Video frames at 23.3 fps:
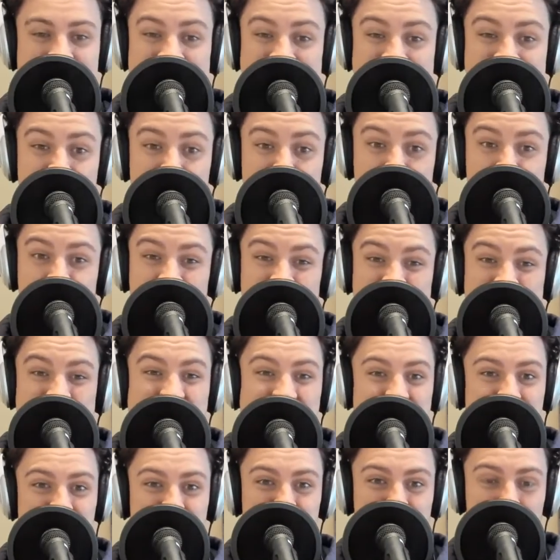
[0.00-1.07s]
And the
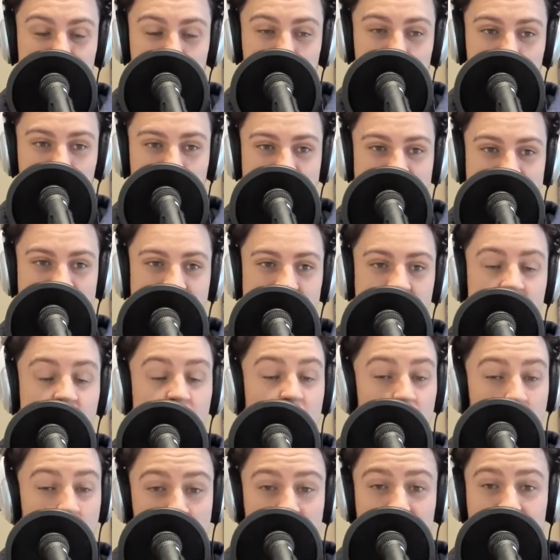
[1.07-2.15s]
reason for that,
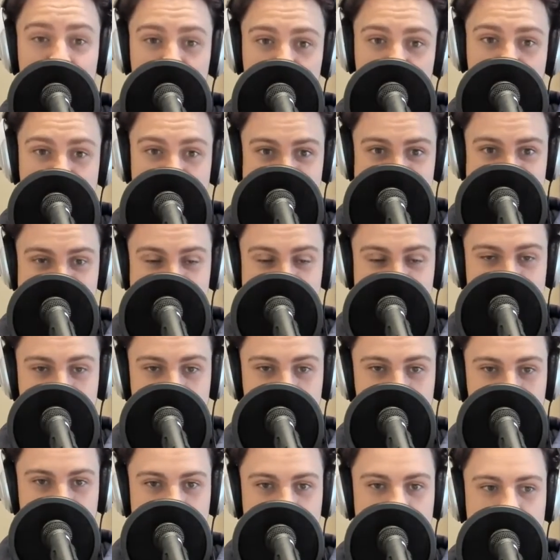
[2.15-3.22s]
one of the reasons
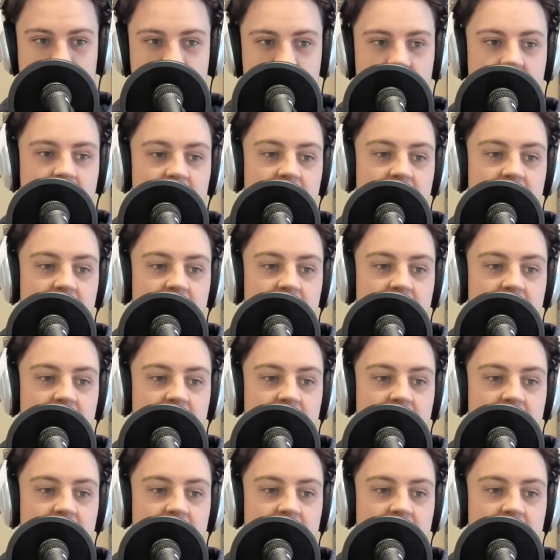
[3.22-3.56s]
for that,